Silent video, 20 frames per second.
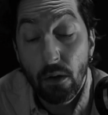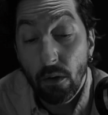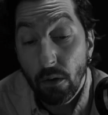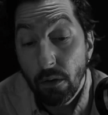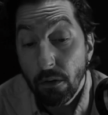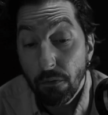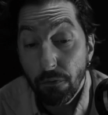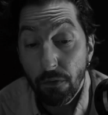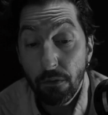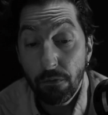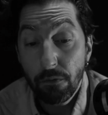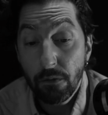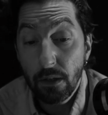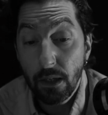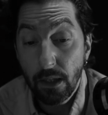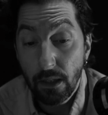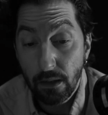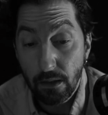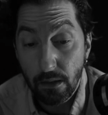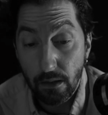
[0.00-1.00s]
On the
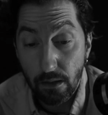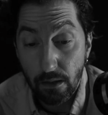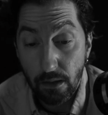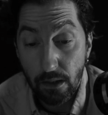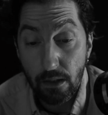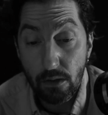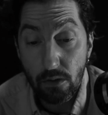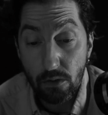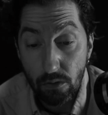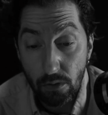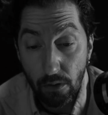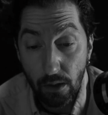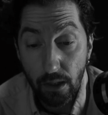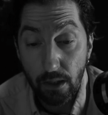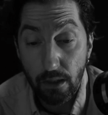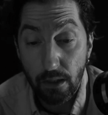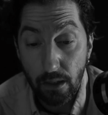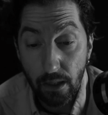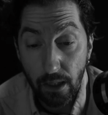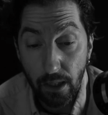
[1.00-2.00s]
15th, he
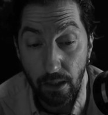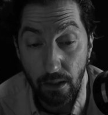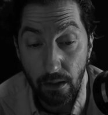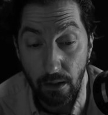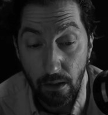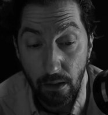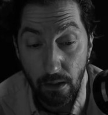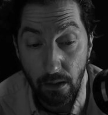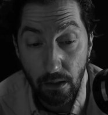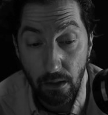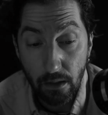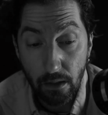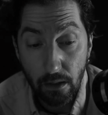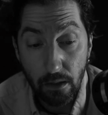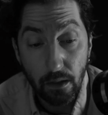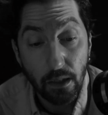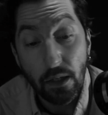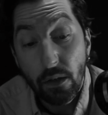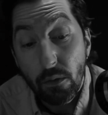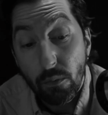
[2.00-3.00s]
tried again,
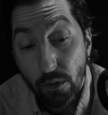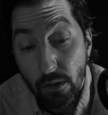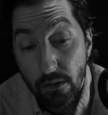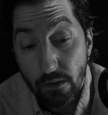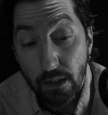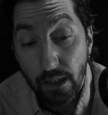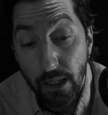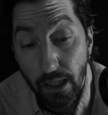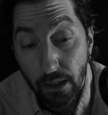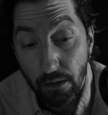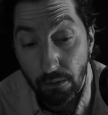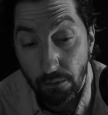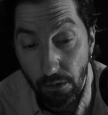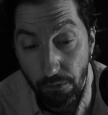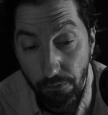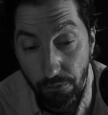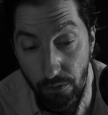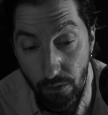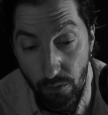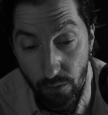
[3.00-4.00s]
and was again
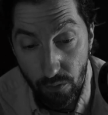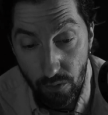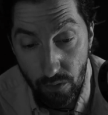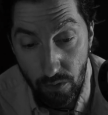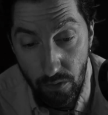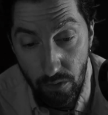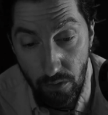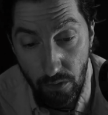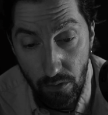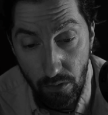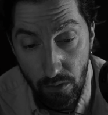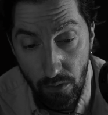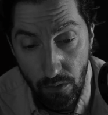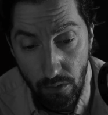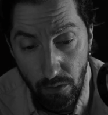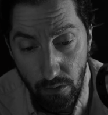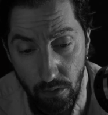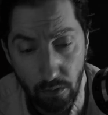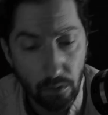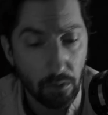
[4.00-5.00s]
refused.
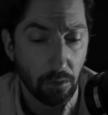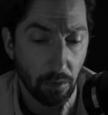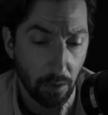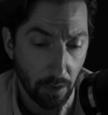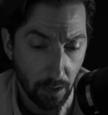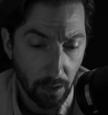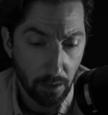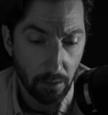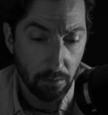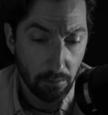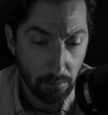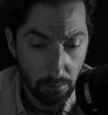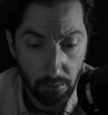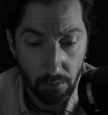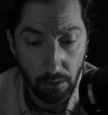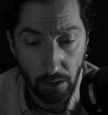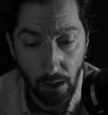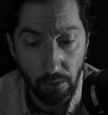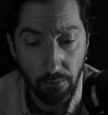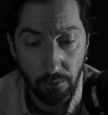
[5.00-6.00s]
And
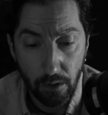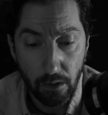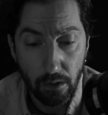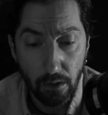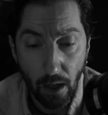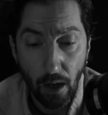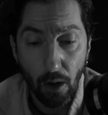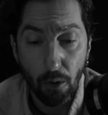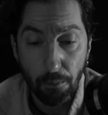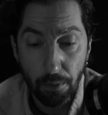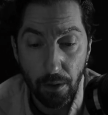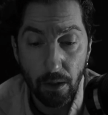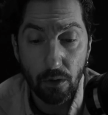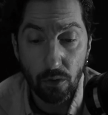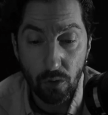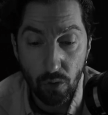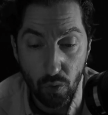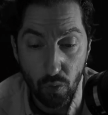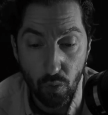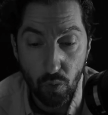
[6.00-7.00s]
having now
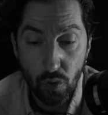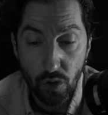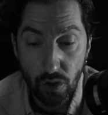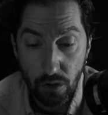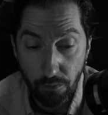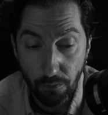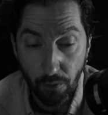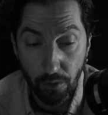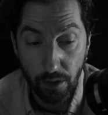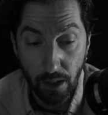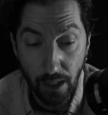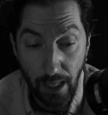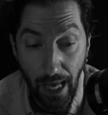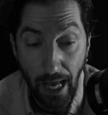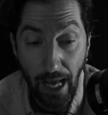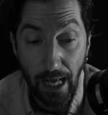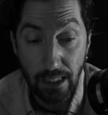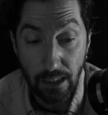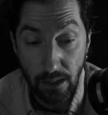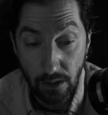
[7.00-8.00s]
been used for the
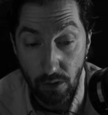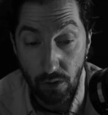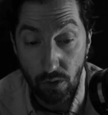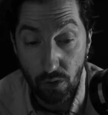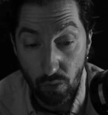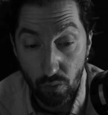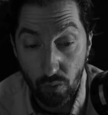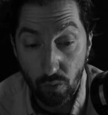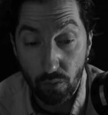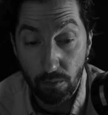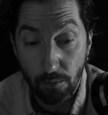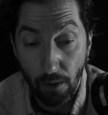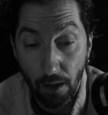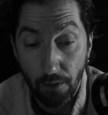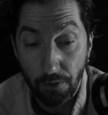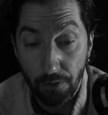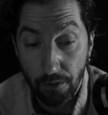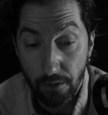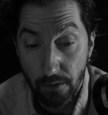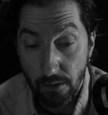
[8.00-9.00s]
last 2
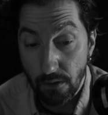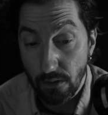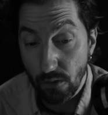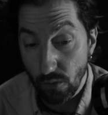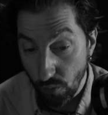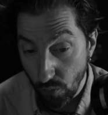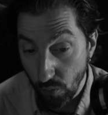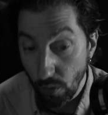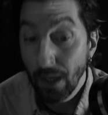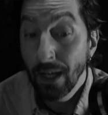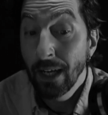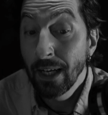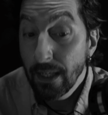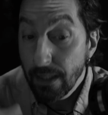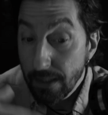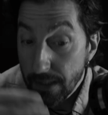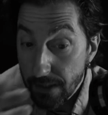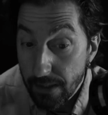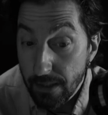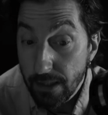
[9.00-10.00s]
months to
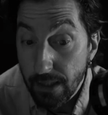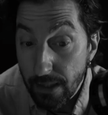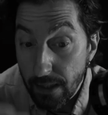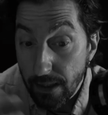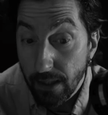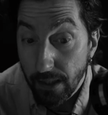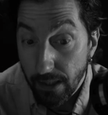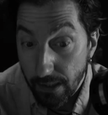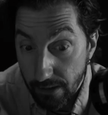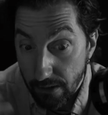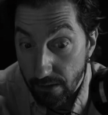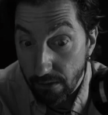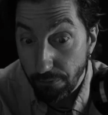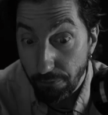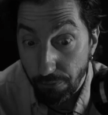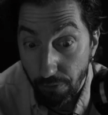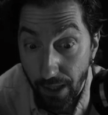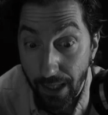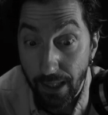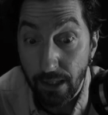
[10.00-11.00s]
see his
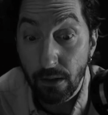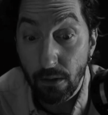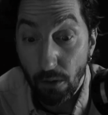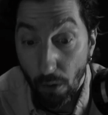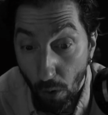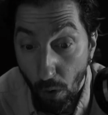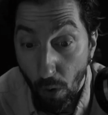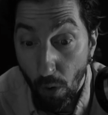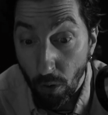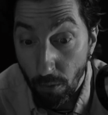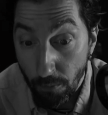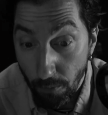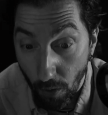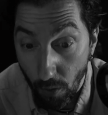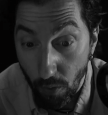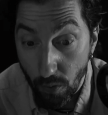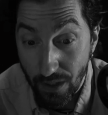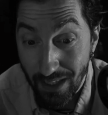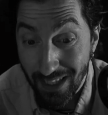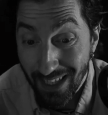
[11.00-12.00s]
friend
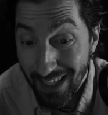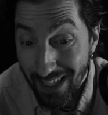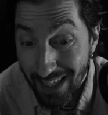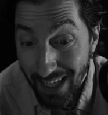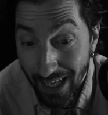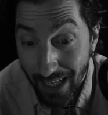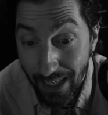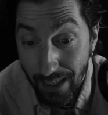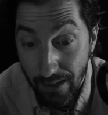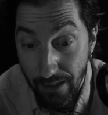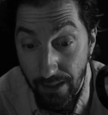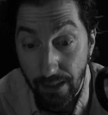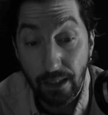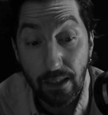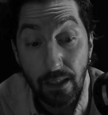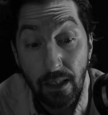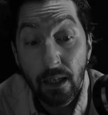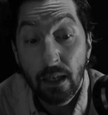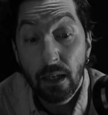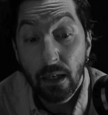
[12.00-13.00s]
almost
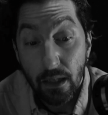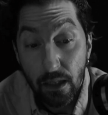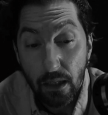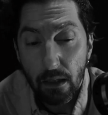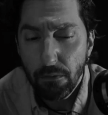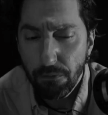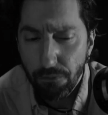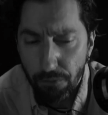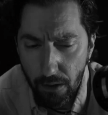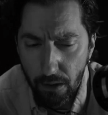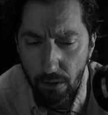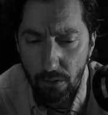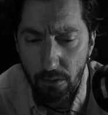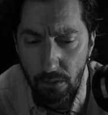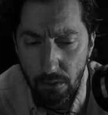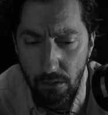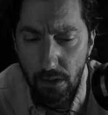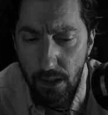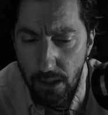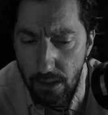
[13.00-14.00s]
daily, he
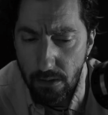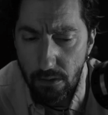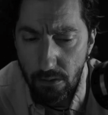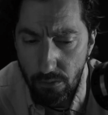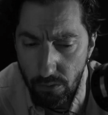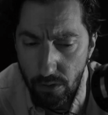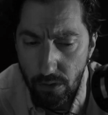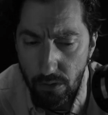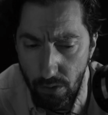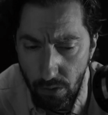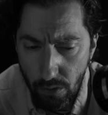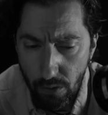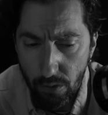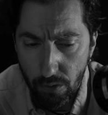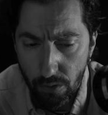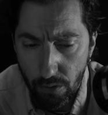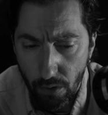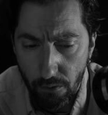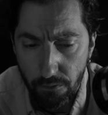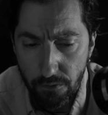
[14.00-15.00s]
found this
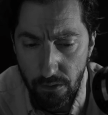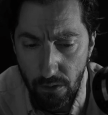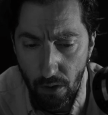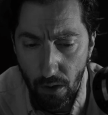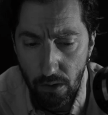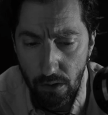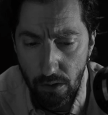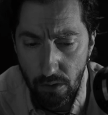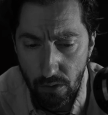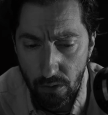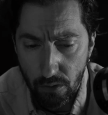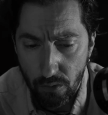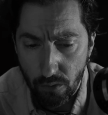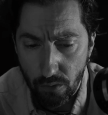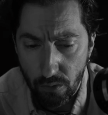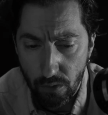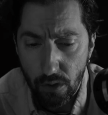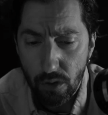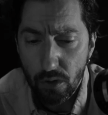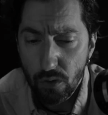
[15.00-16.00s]
return of
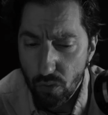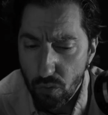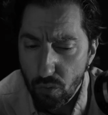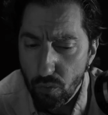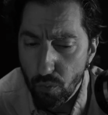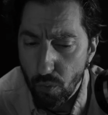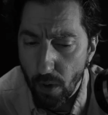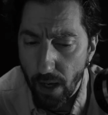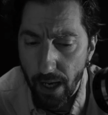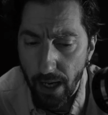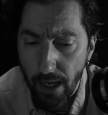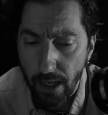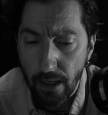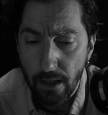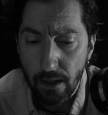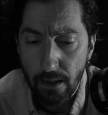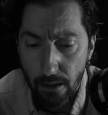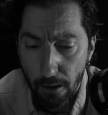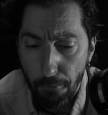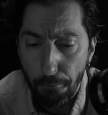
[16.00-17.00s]
solitude to
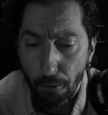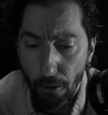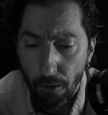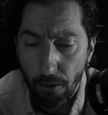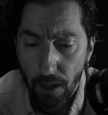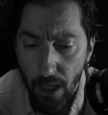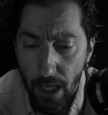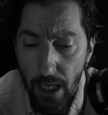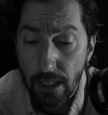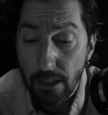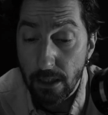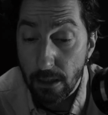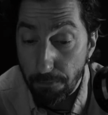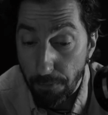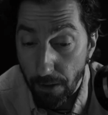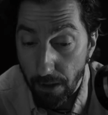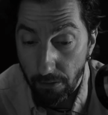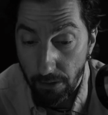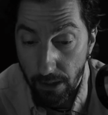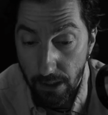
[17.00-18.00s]
weigh upon his
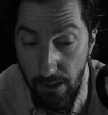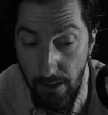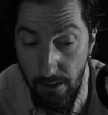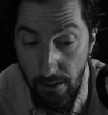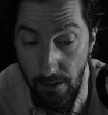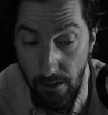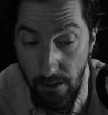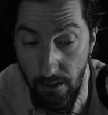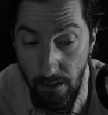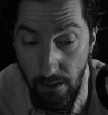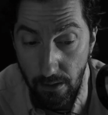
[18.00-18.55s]
spirits.